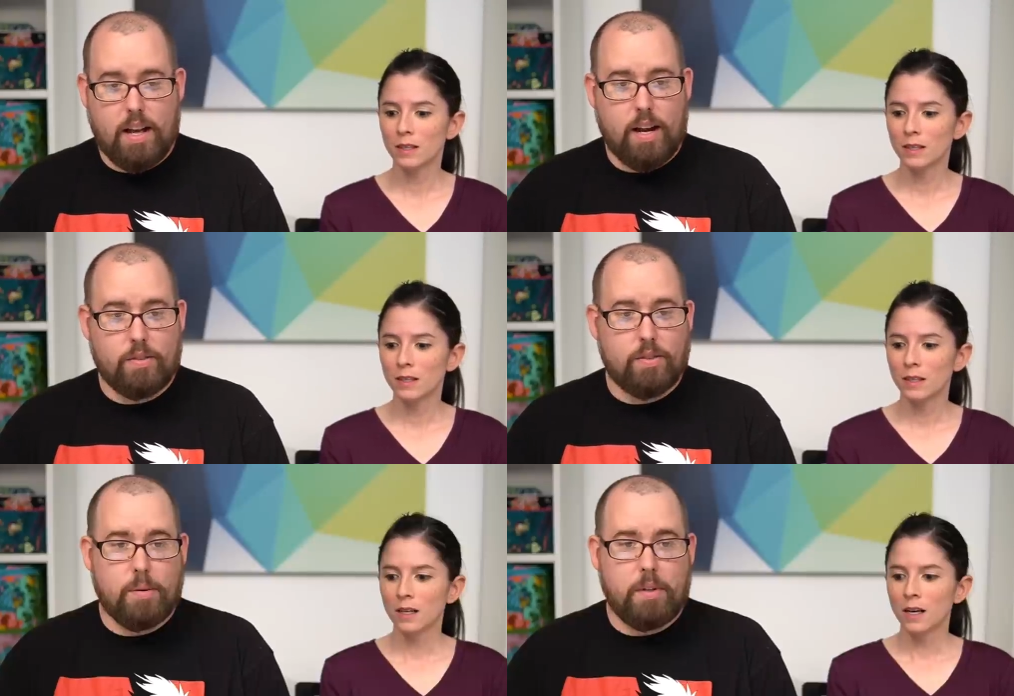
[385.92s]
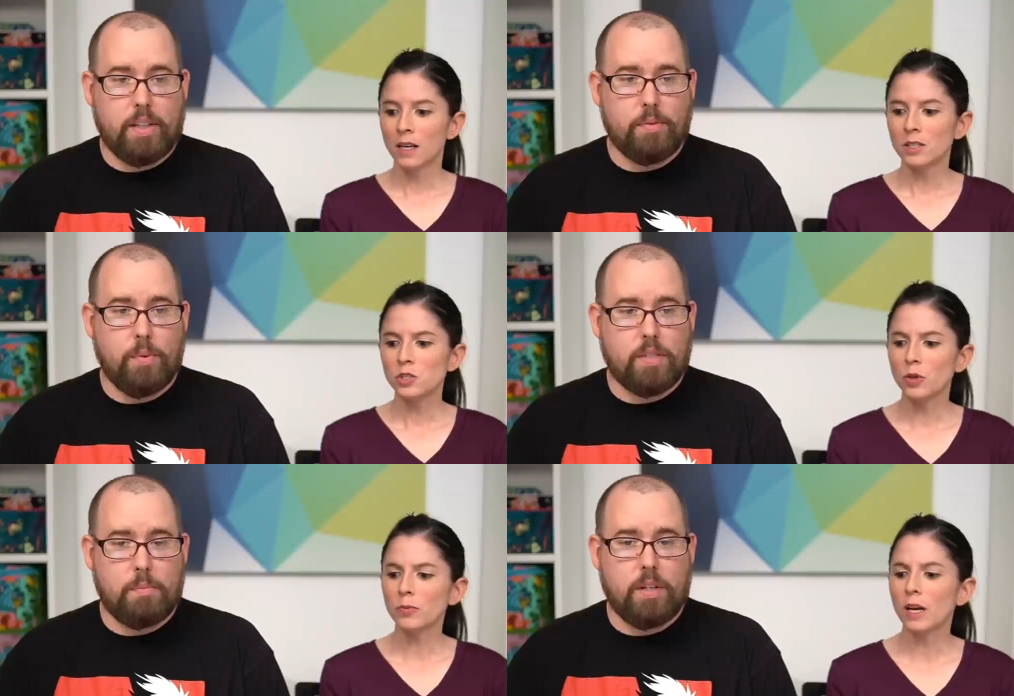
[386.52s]
Speaker 1: Aren't they talking about like
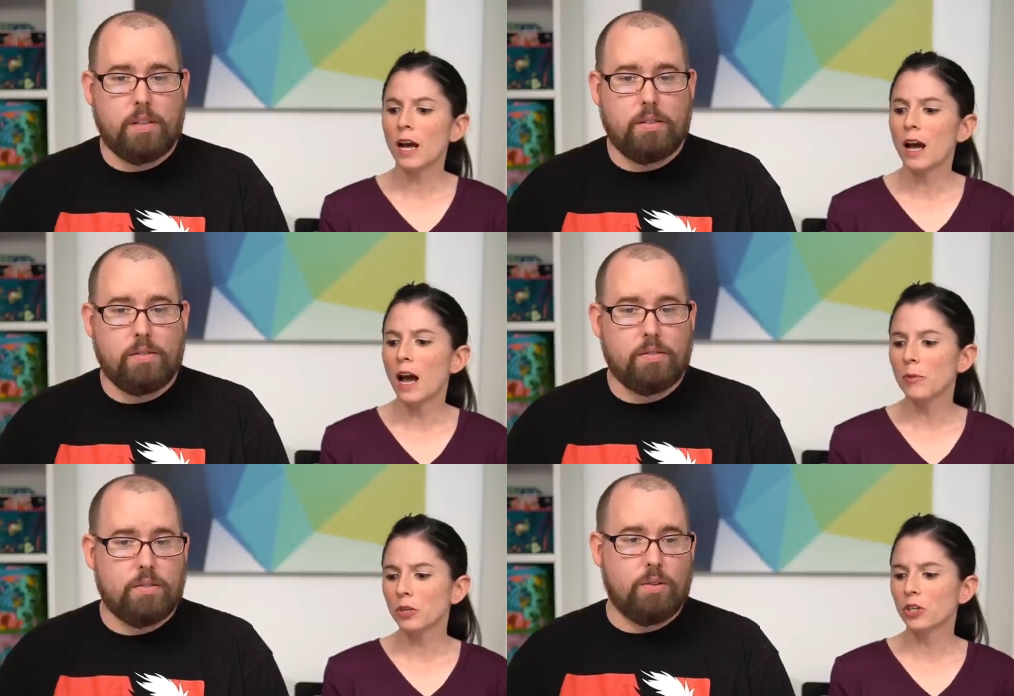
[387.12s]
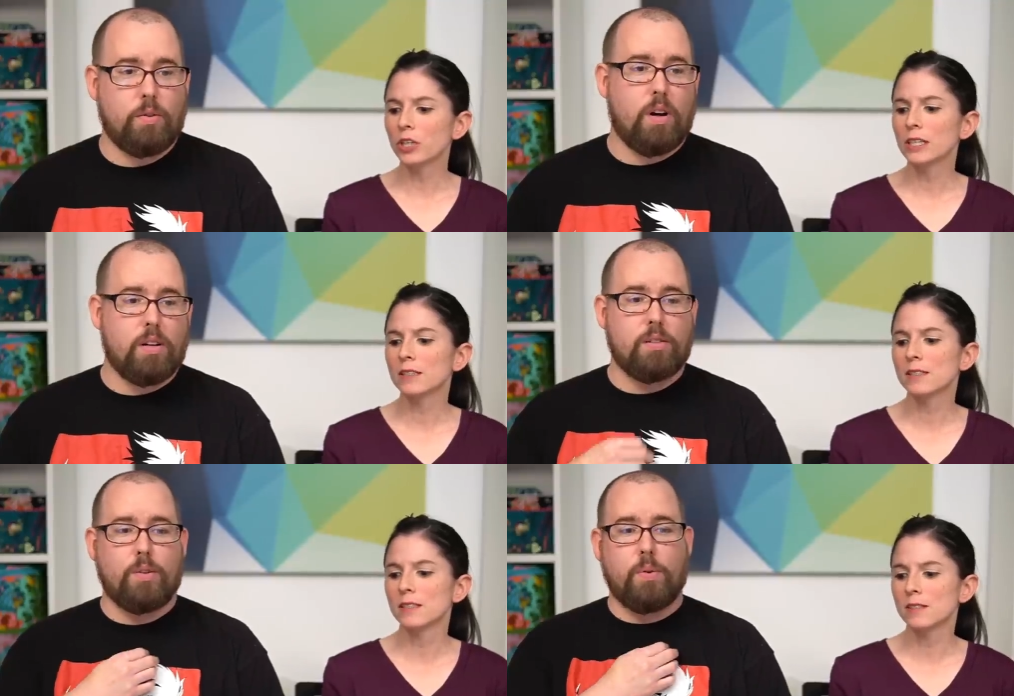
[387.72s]
Speaker 2: once a month? I'm
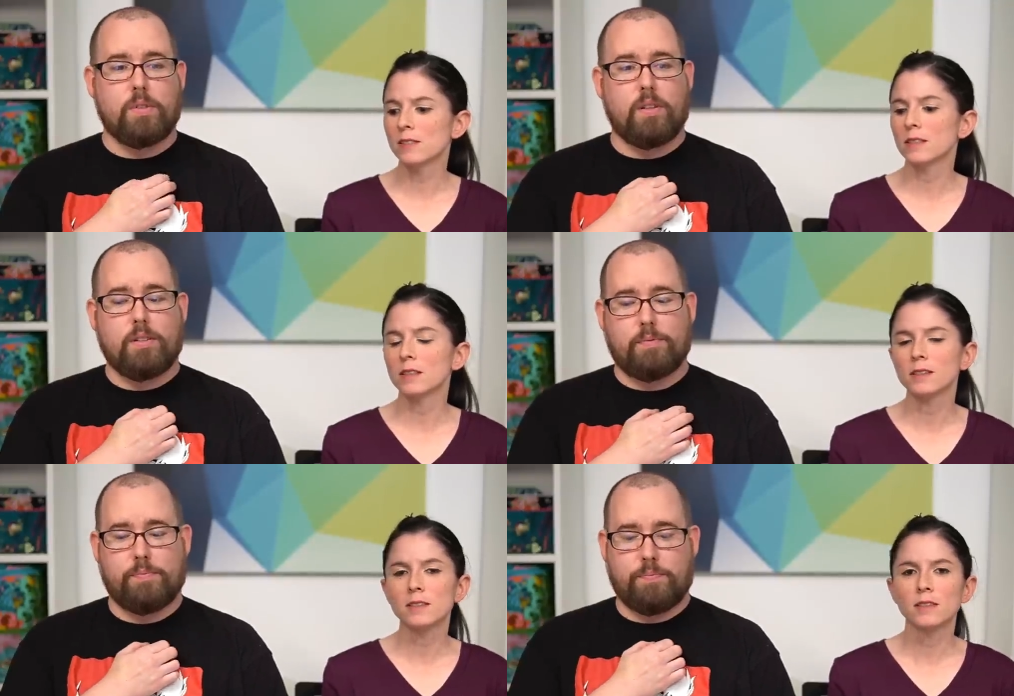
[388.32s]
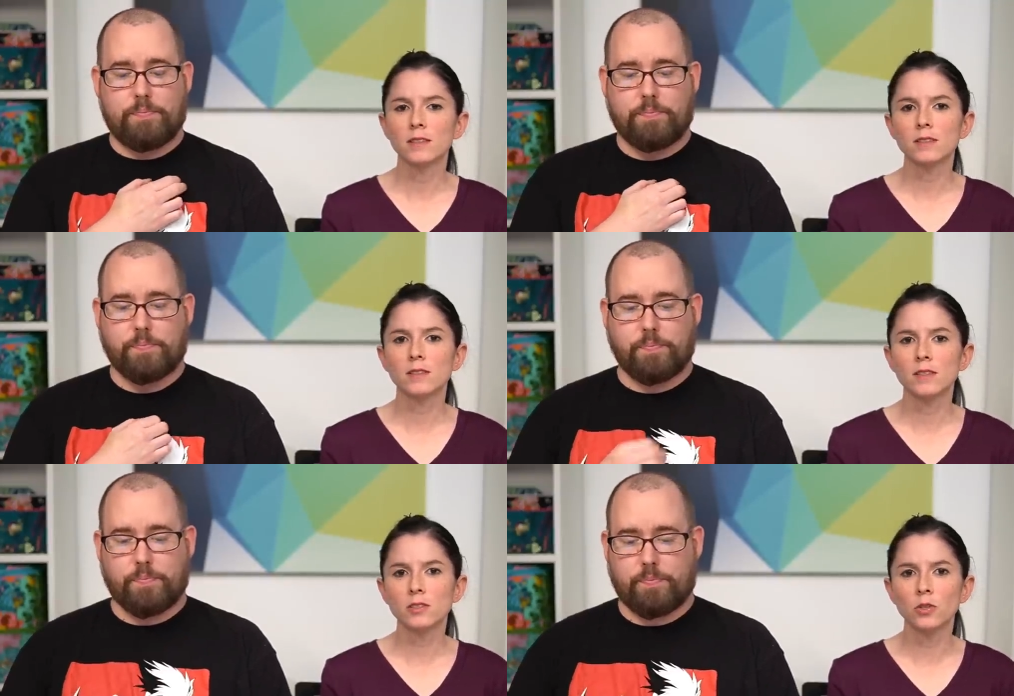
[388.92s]
curious,
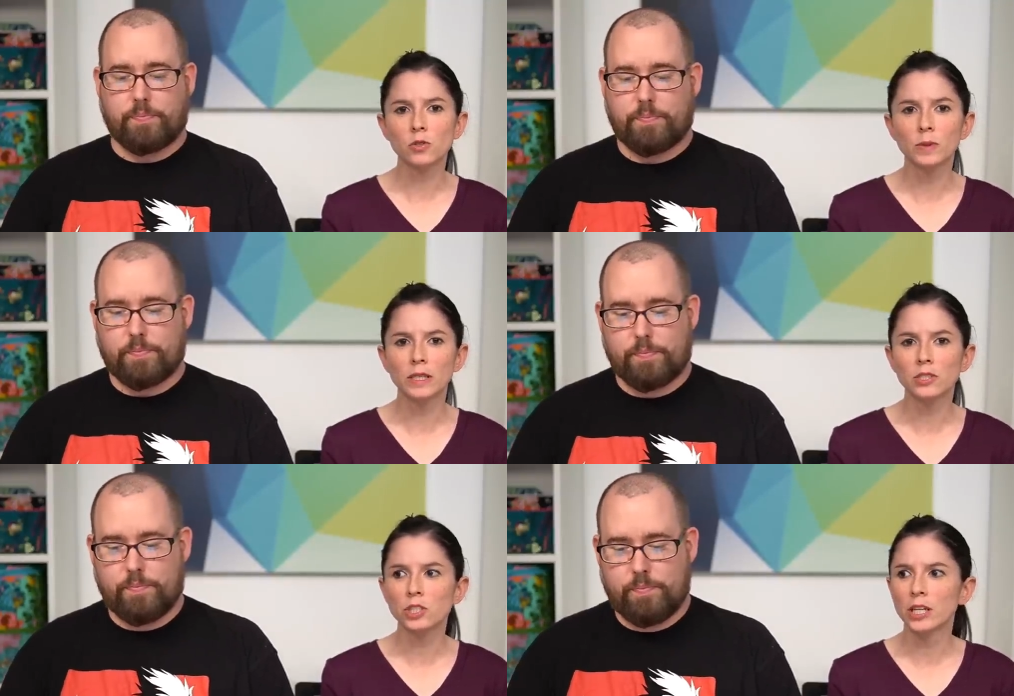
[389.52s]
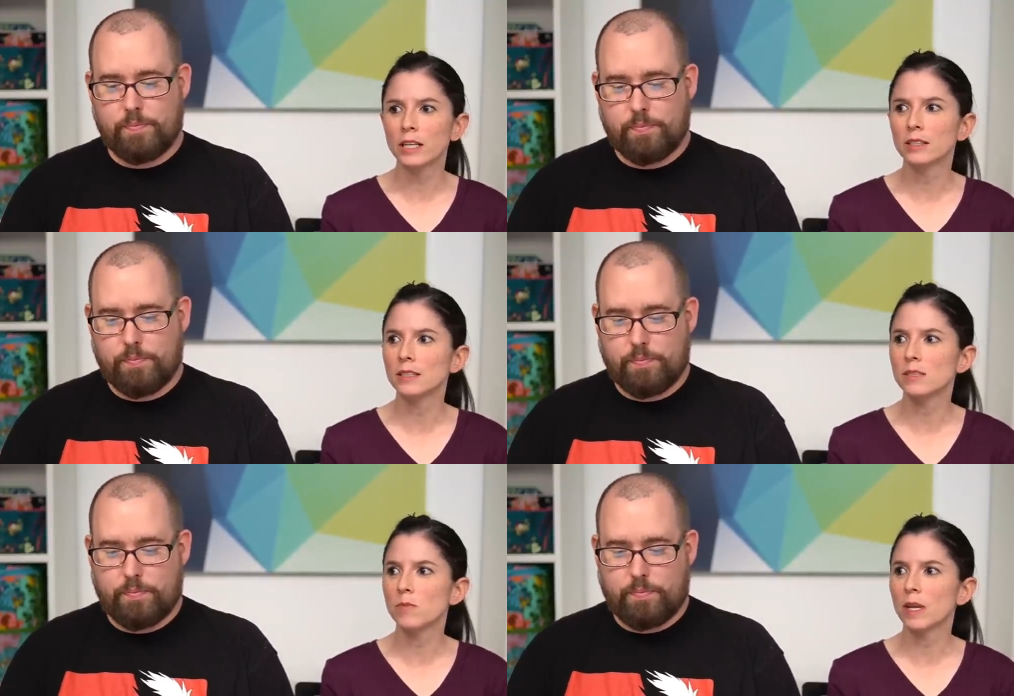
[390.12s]
since the Sew Sweetness
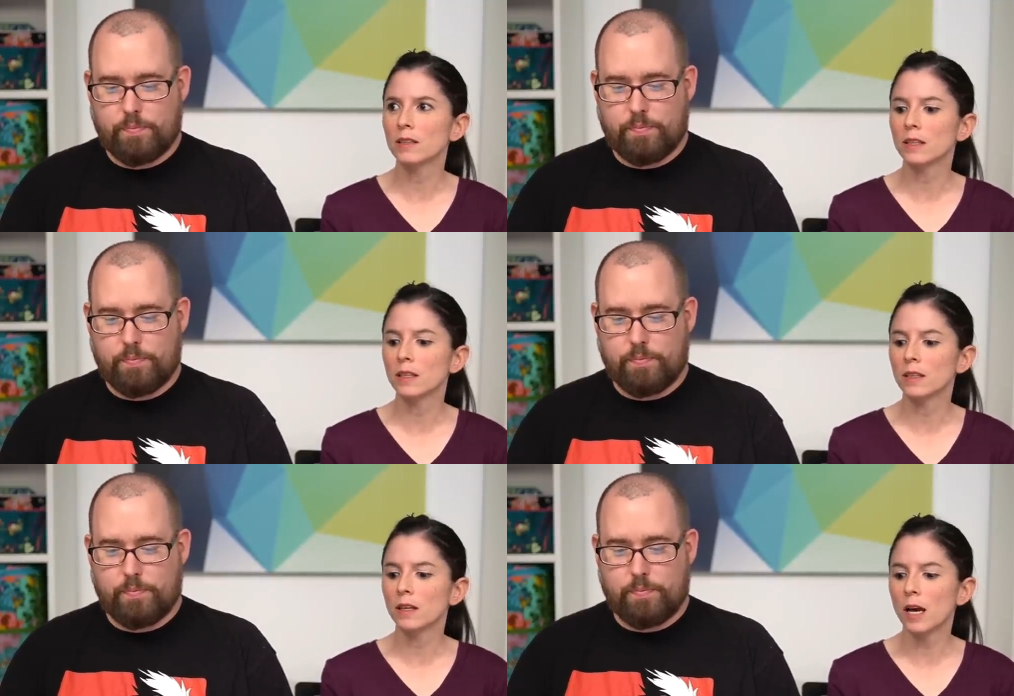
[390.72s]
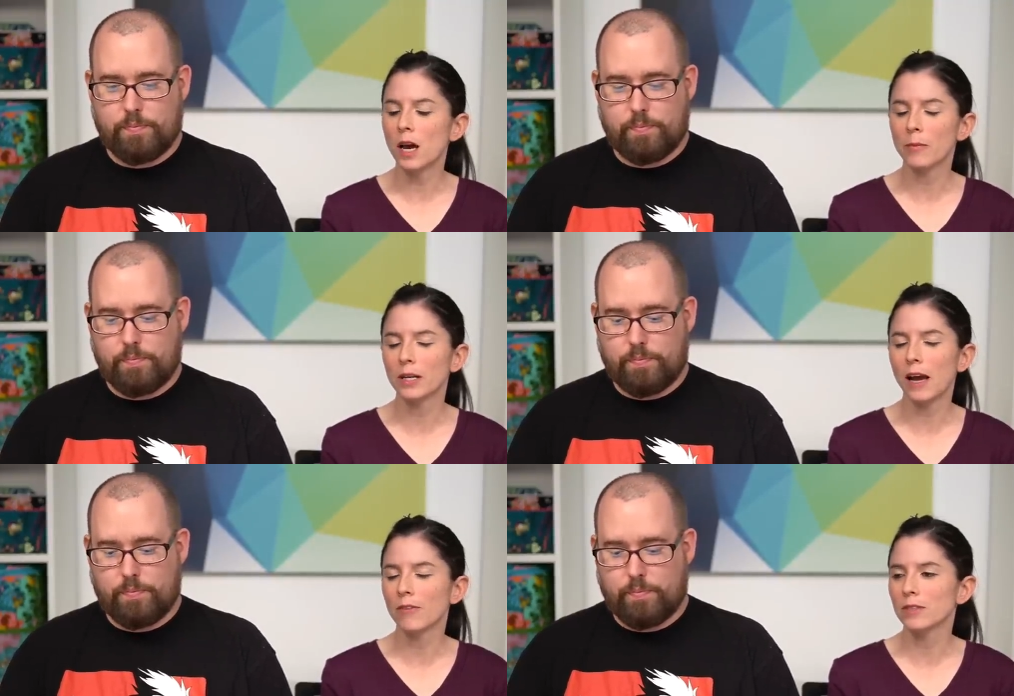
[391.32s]
channel is mainly, I
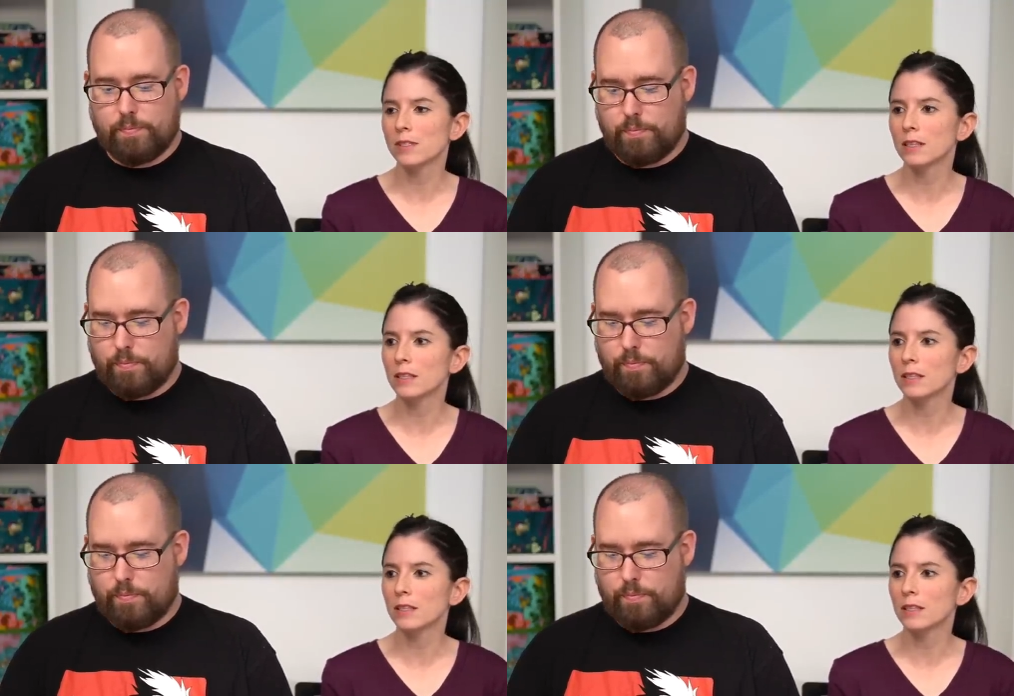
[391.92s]
mean, obviously